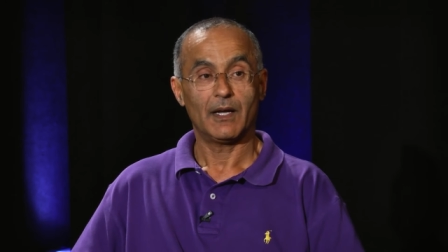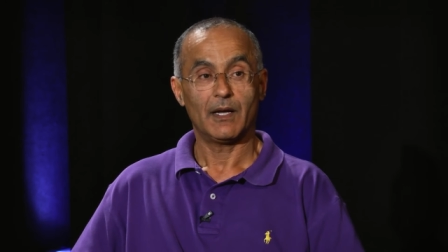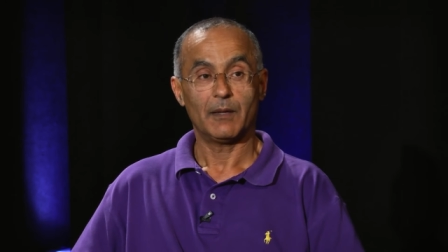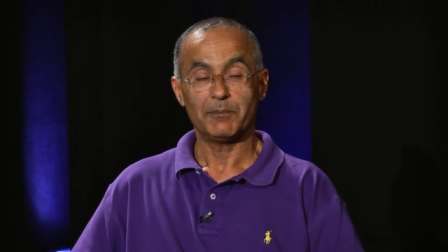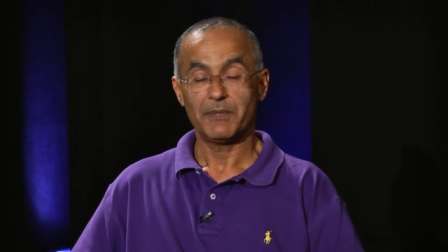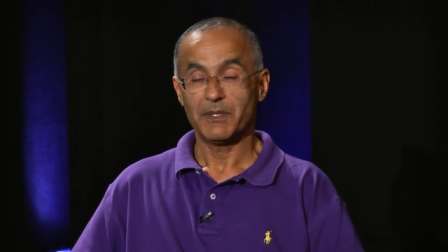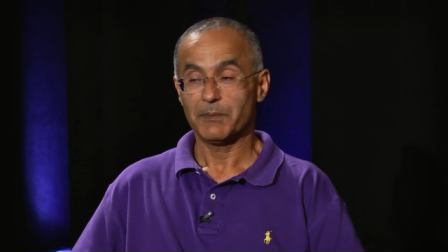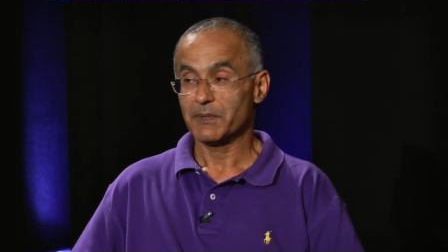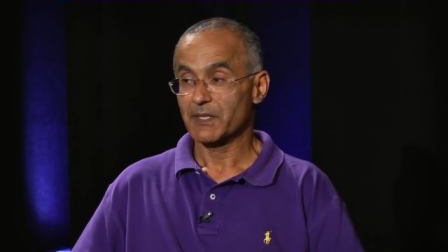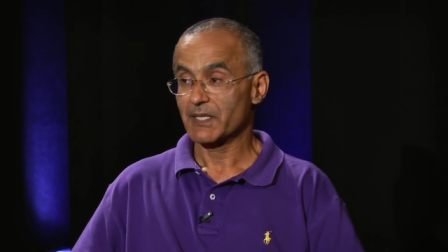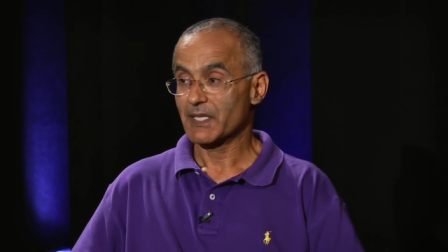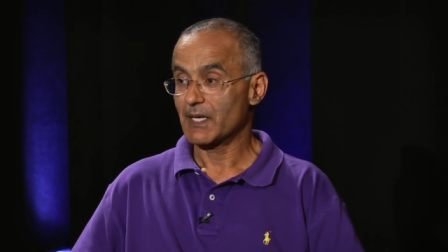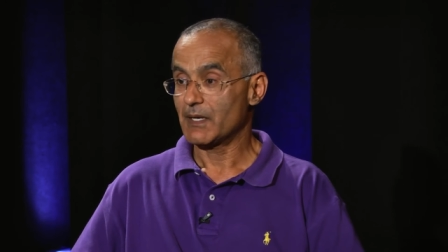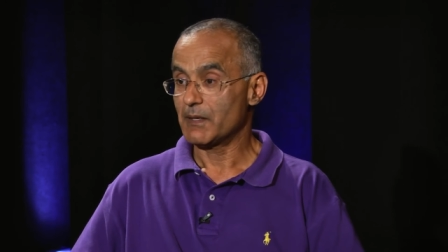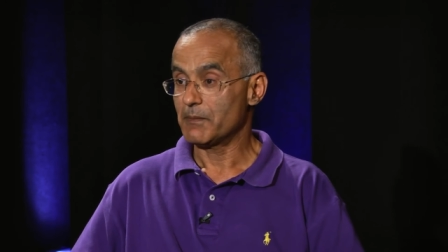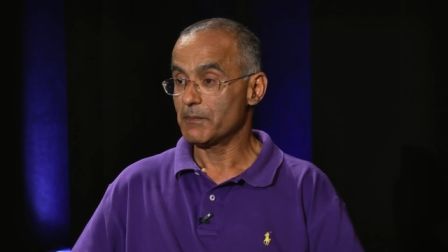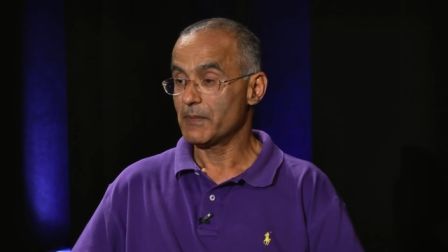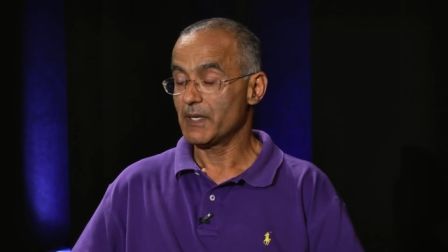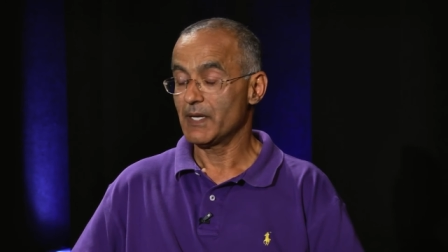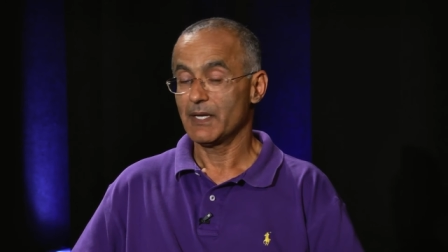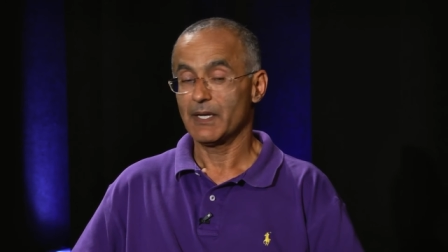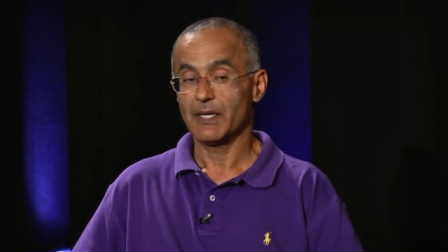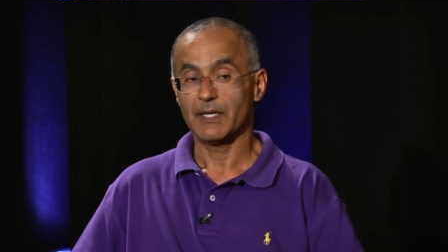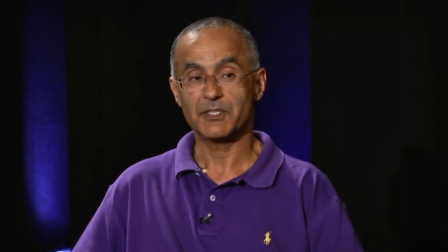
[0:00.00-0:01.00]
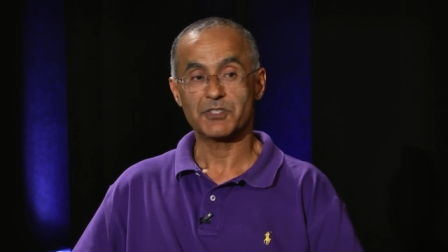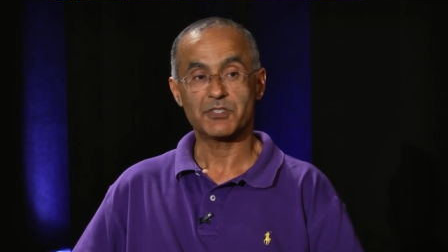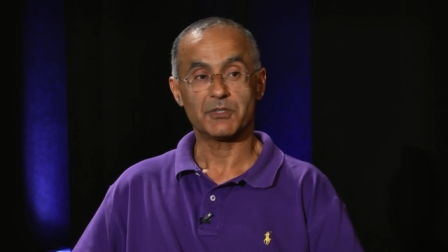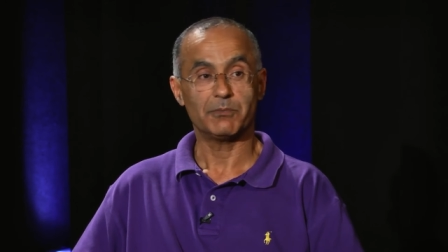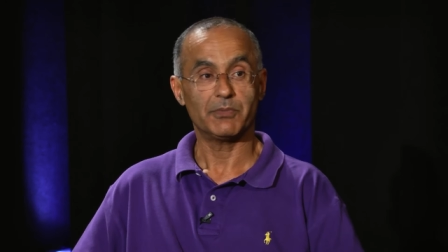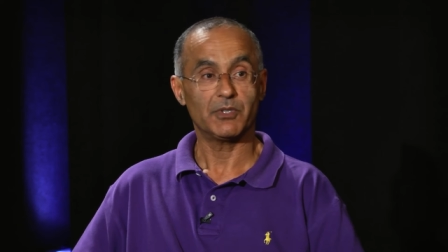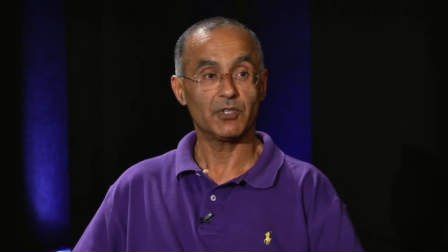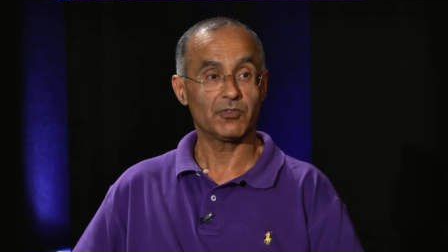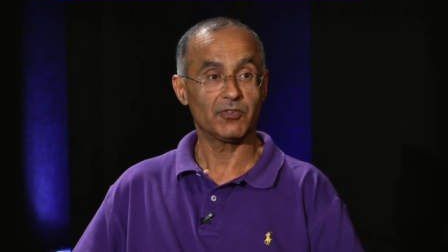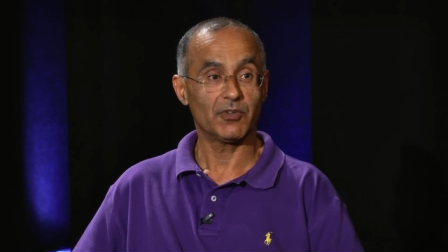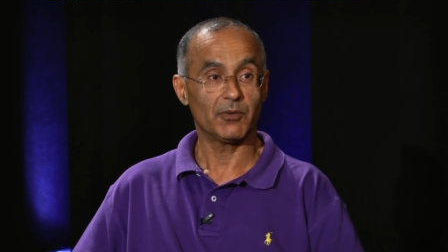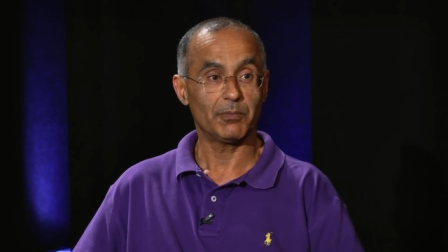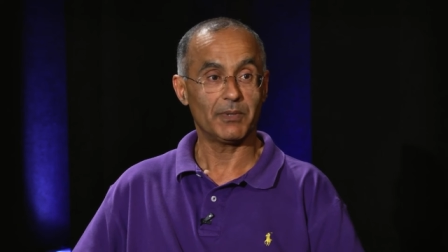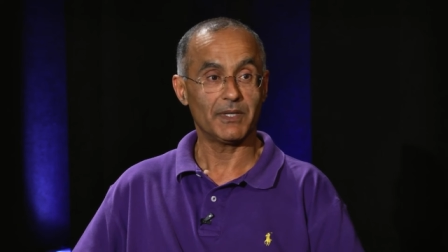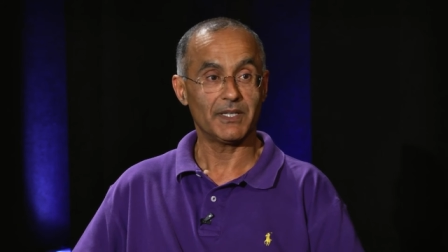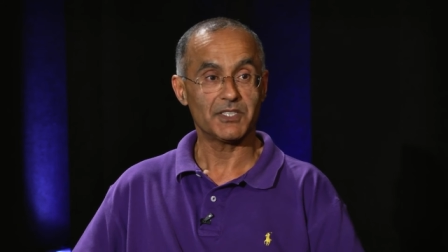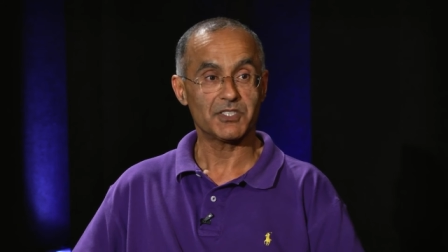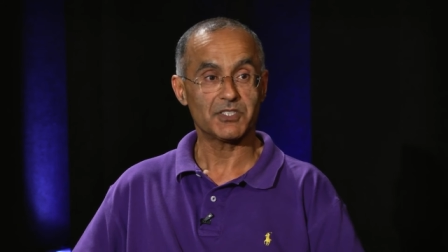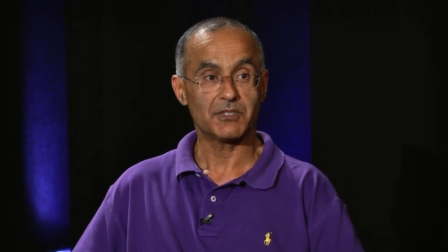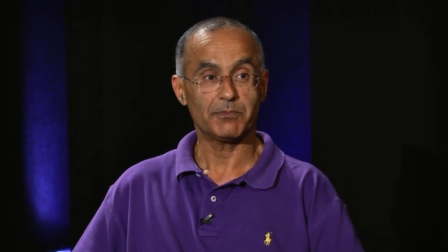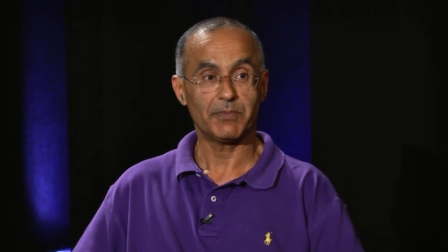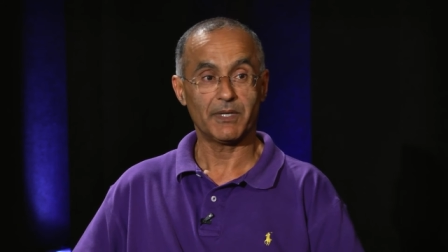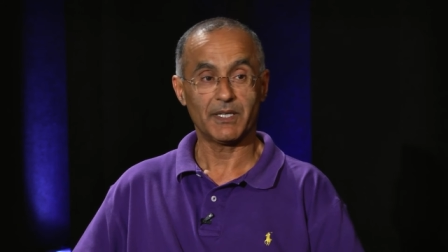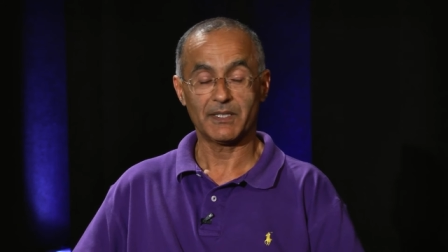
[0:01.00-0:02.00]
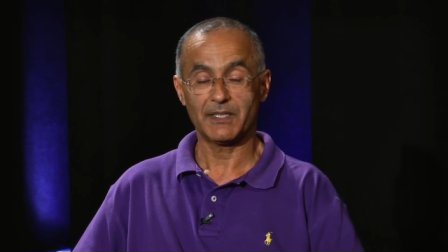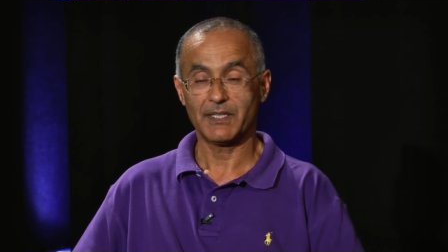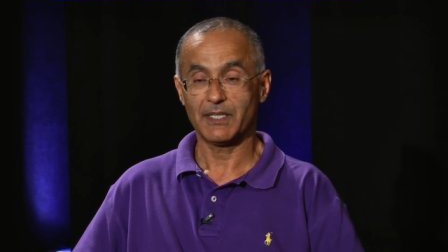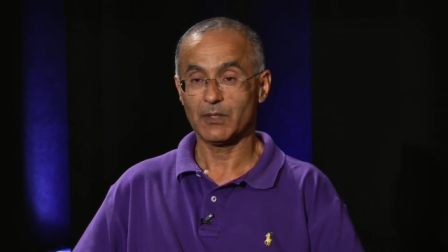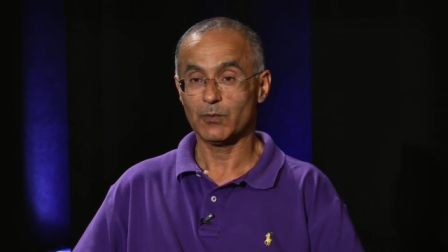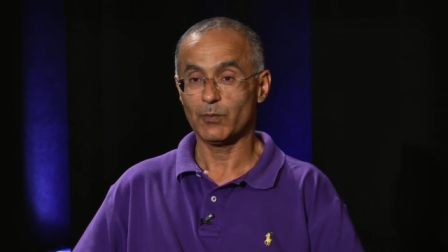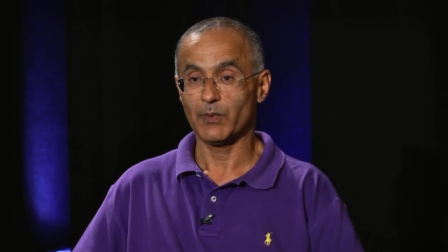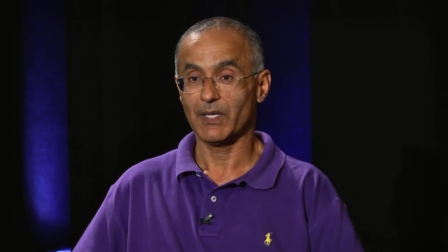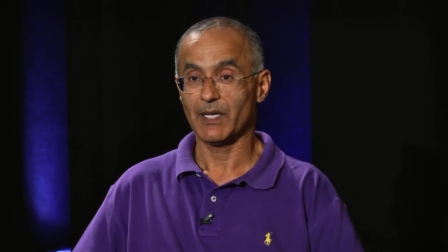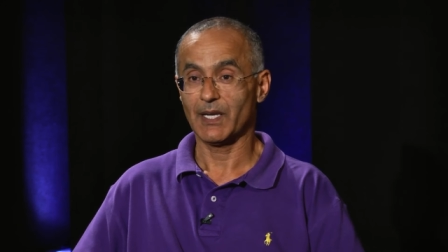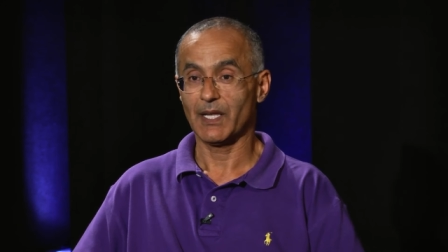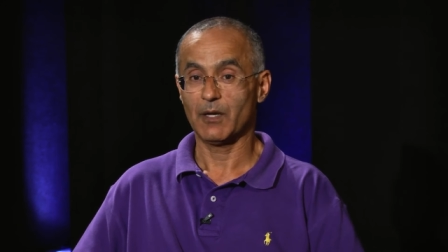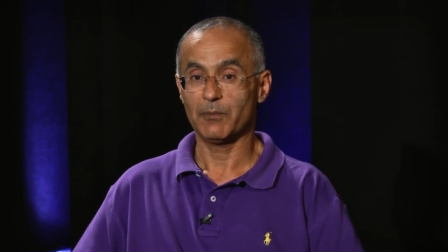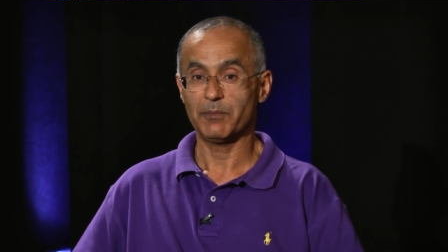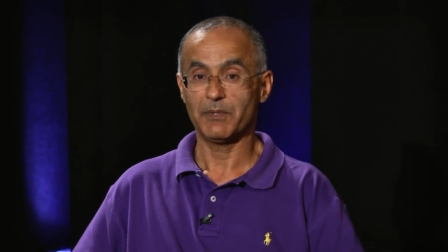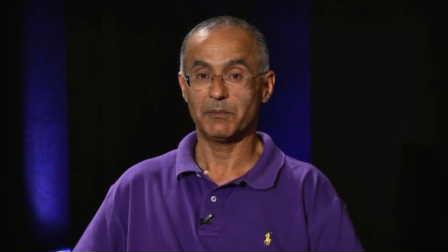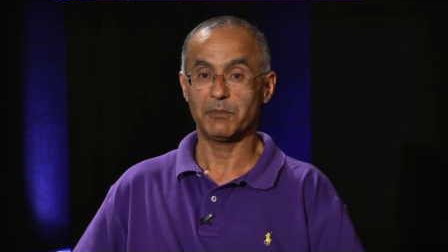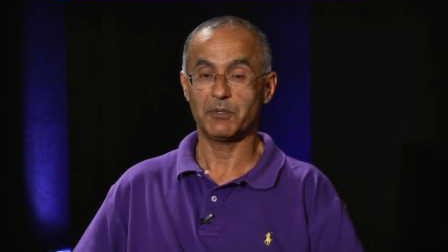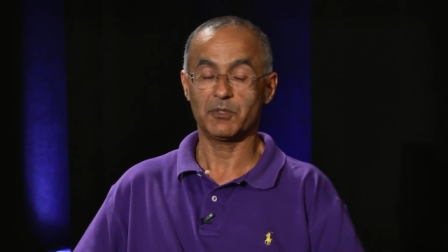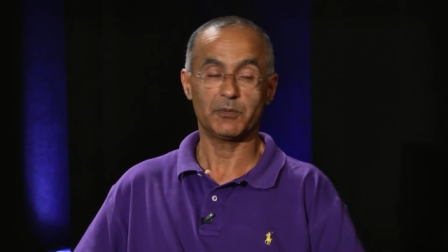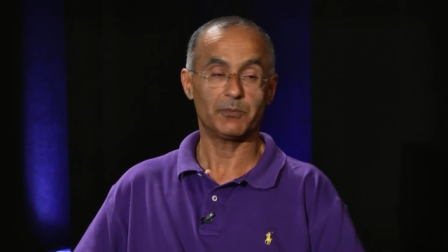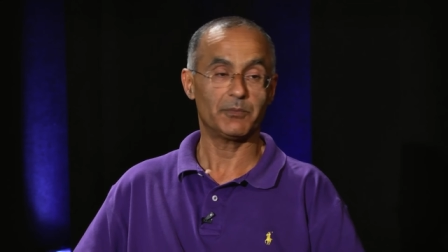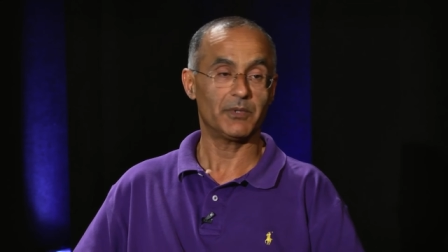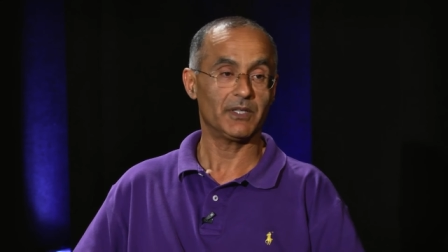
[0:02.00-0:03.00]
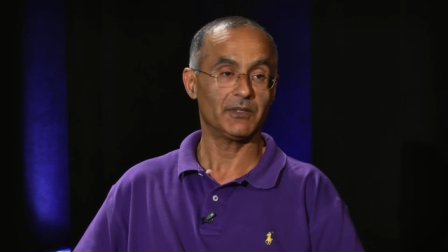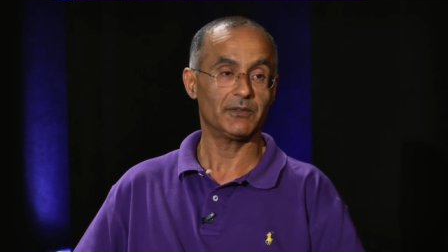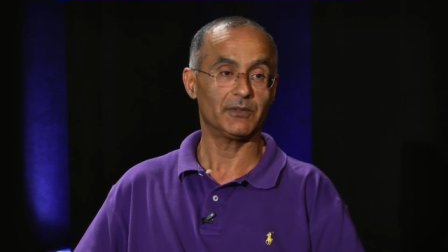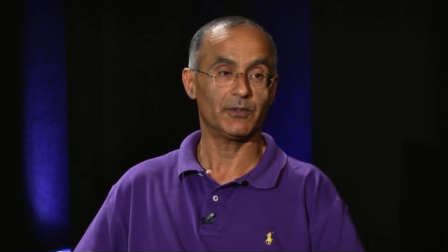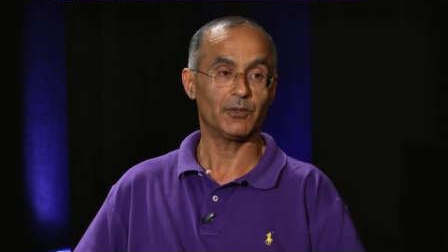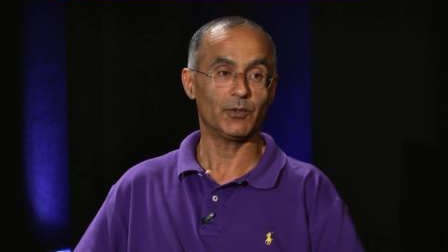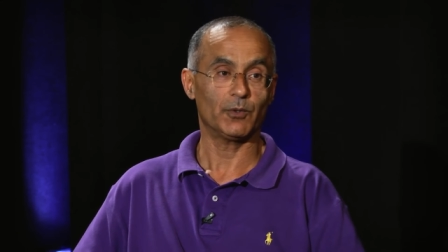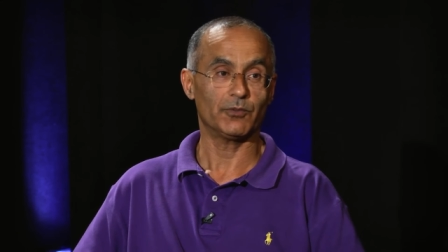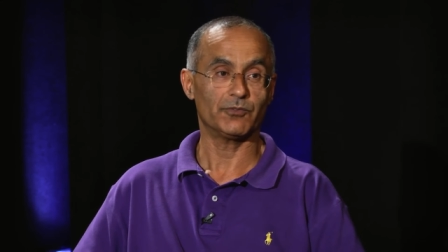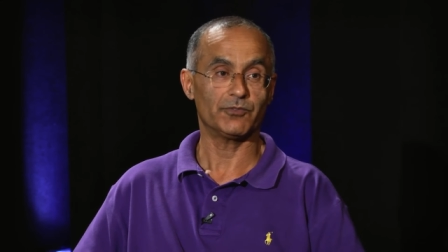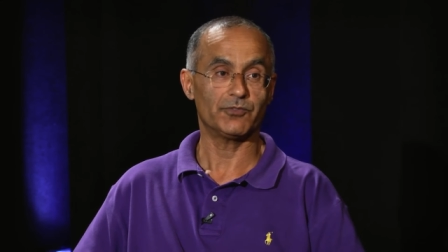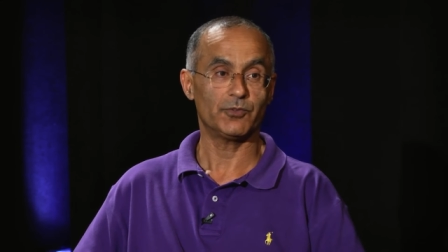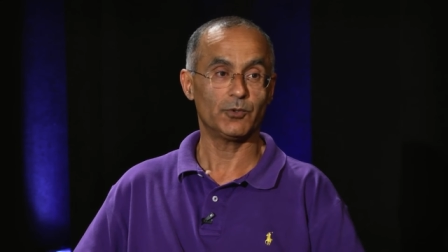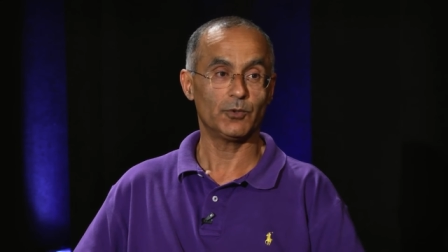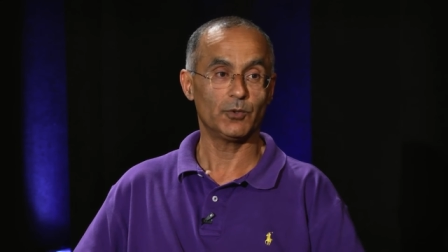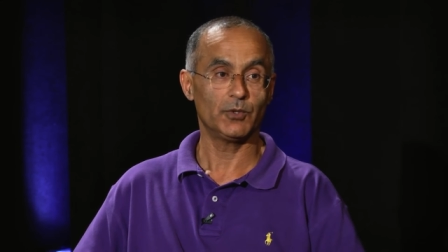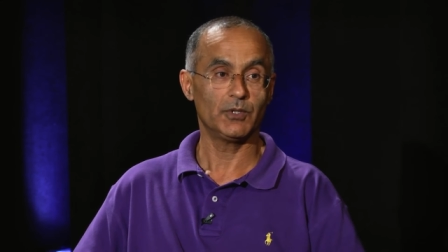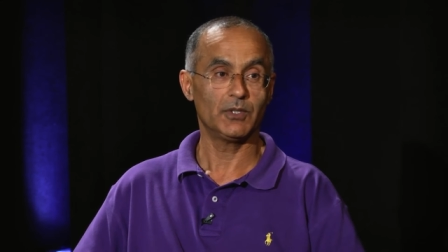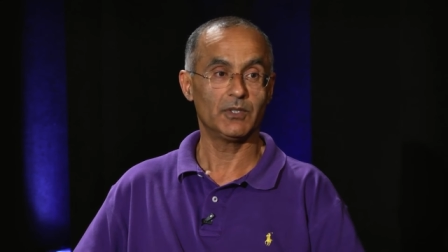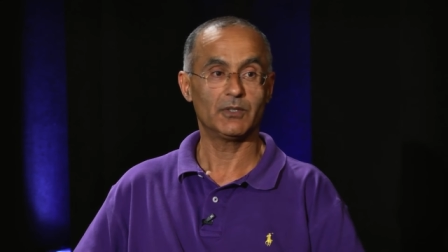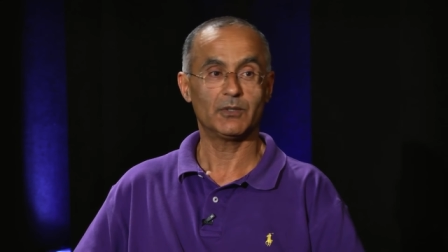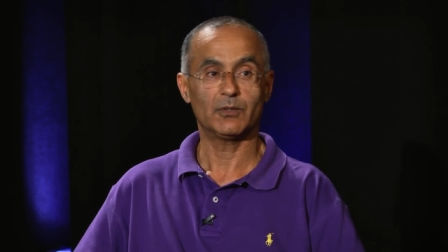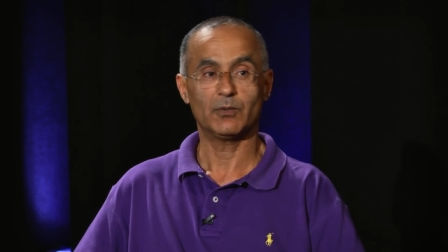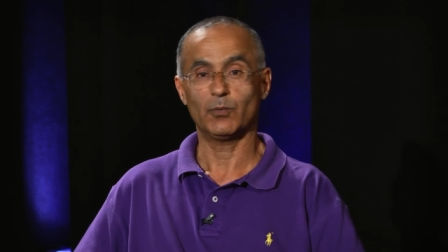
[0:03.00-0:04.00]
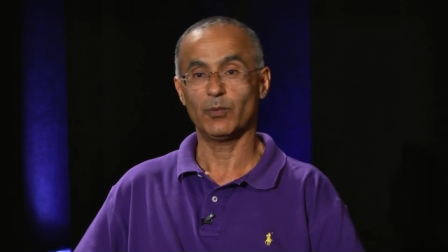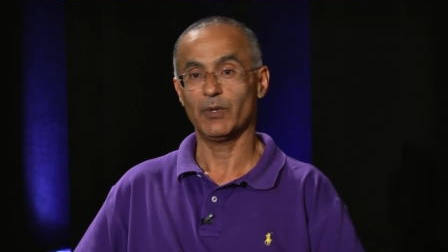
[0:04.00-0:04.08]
Uh, people come. It's a beautiful place to picnic. We allow people to bring their own food.